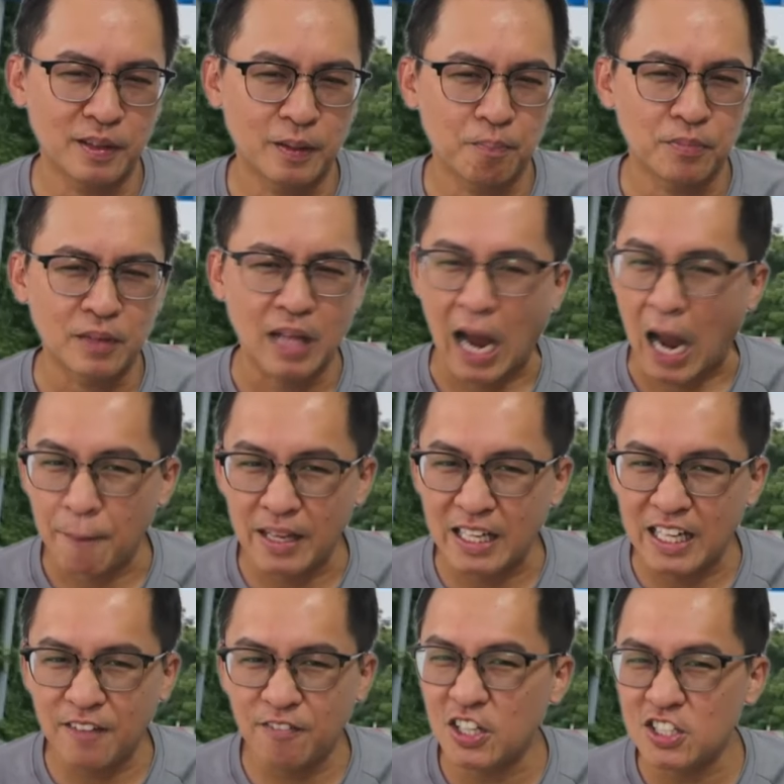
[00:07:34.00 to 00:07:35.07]
I
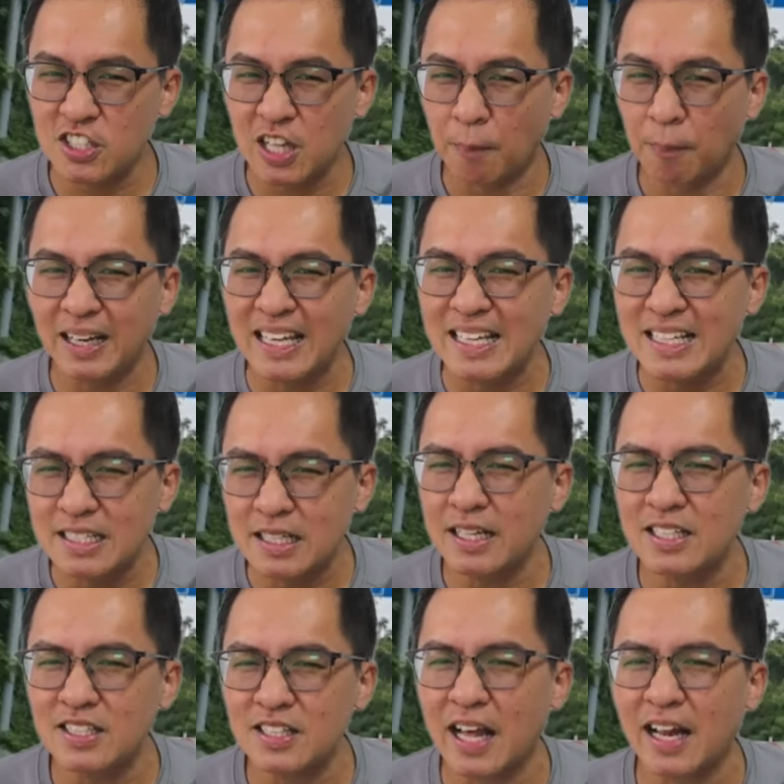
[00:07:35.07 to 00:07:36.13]
believe this number easily
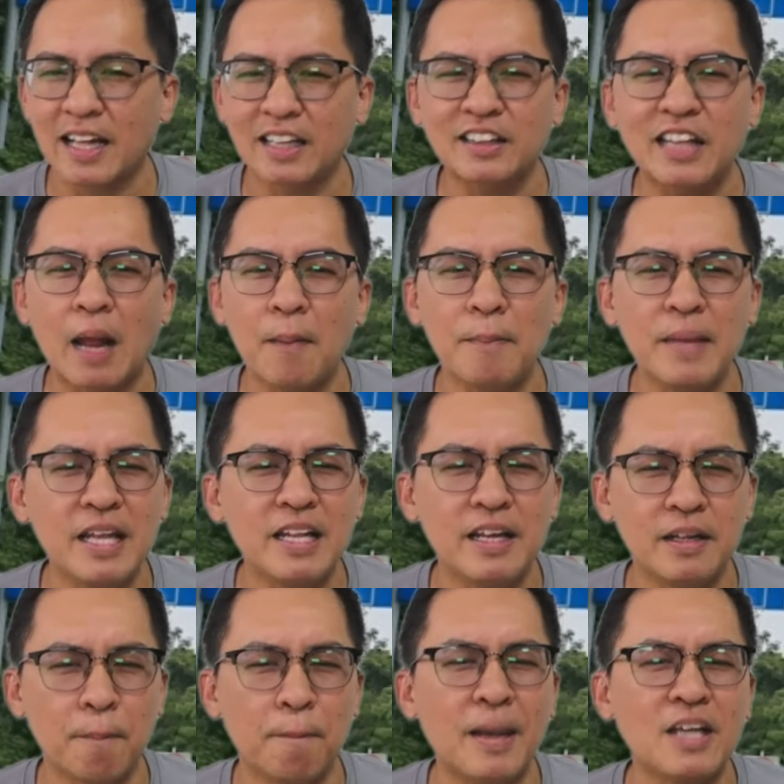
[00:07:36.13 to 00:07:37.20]
stands at 10 million
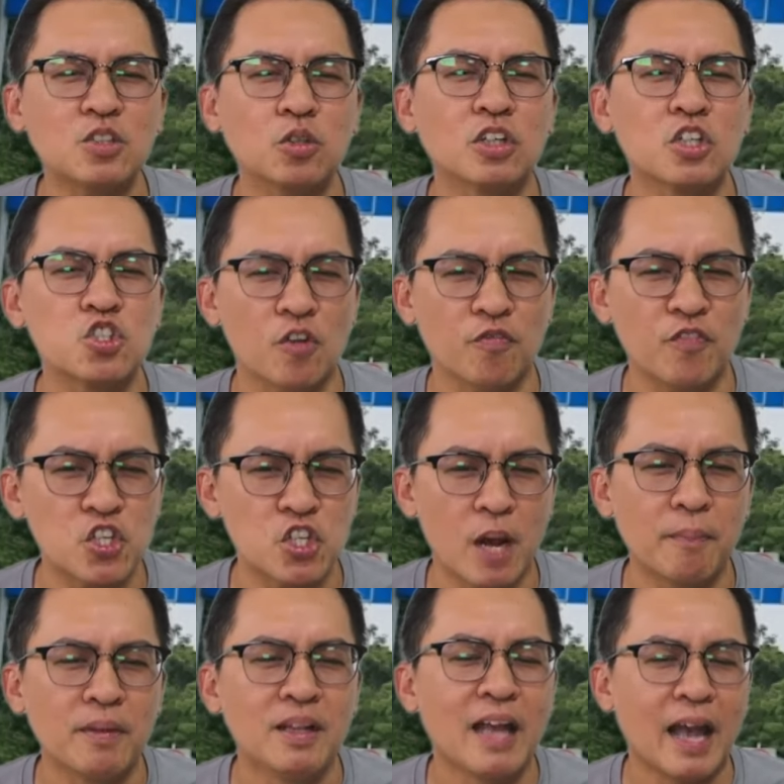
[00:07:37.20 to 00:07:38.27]
based on the traffic jam
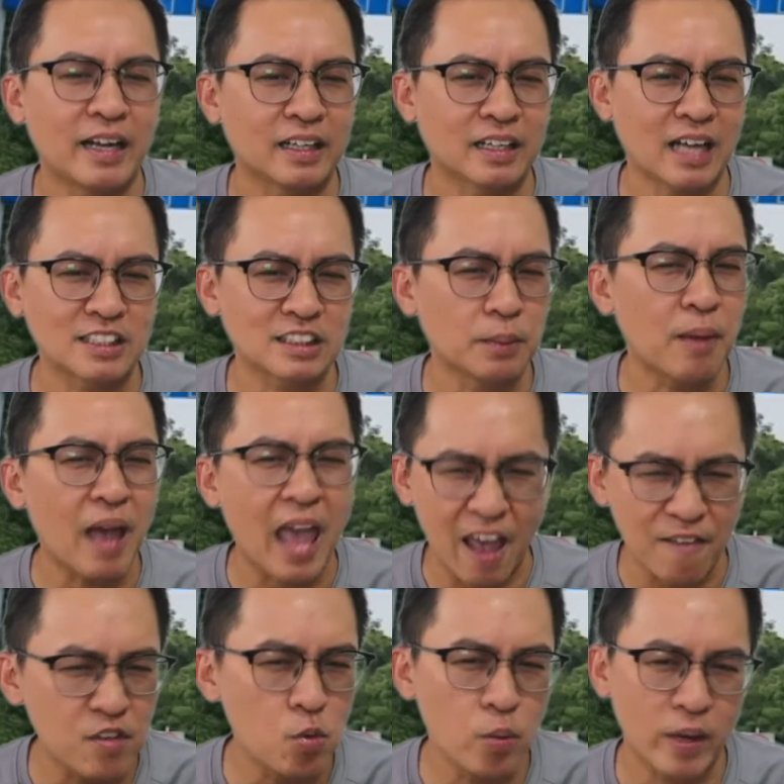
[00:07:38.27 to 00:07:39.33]
at the custom
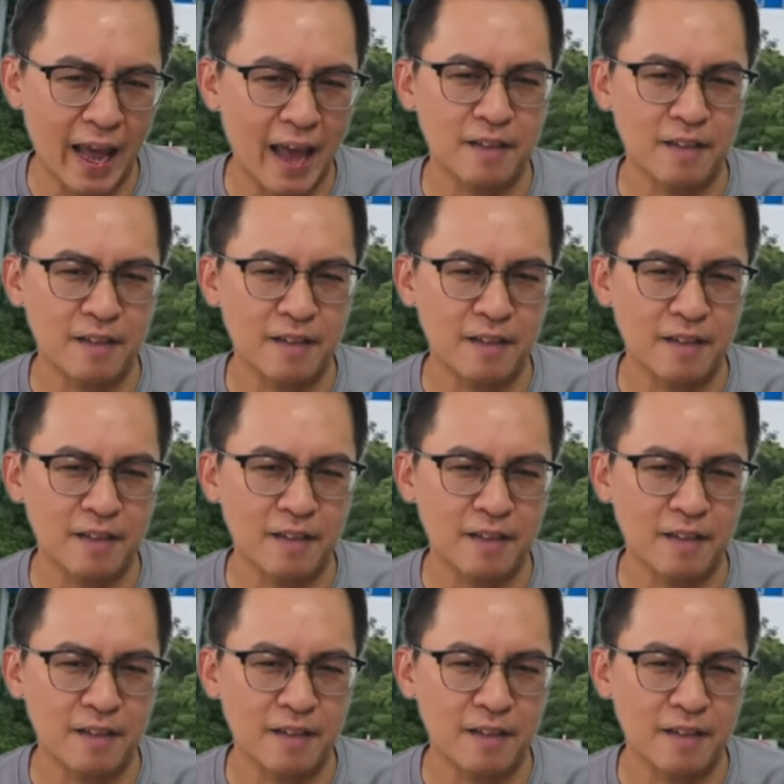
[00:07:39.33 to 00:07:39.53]
every weekend.